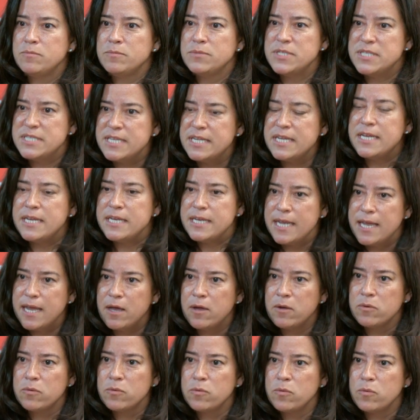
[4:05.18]
sitting
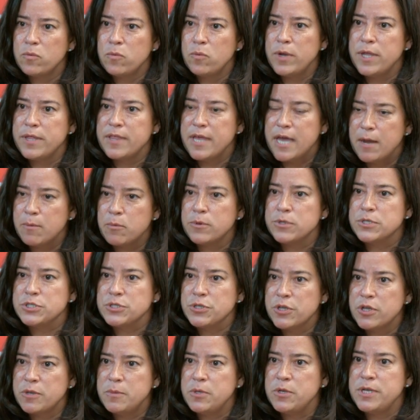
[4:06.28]
down with
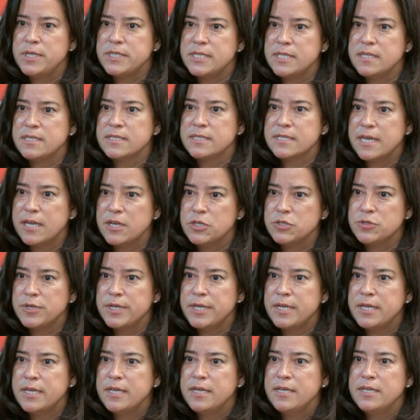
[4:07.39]
Aboriginal communities in this
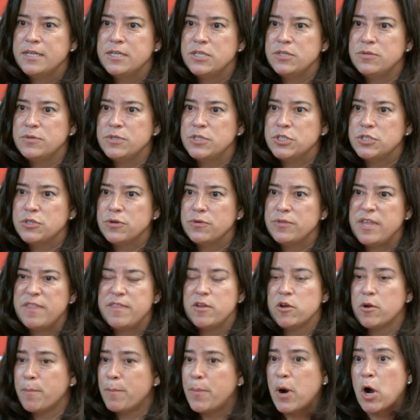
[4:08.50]
country to ensure that
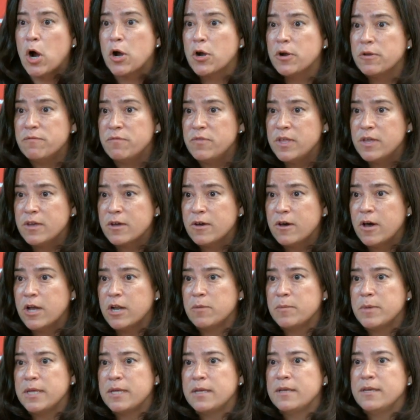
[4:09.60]
they're a part of the
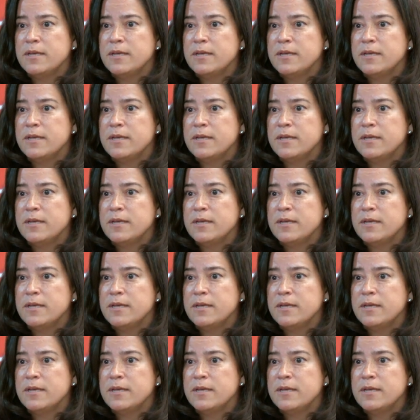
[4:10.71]
economy,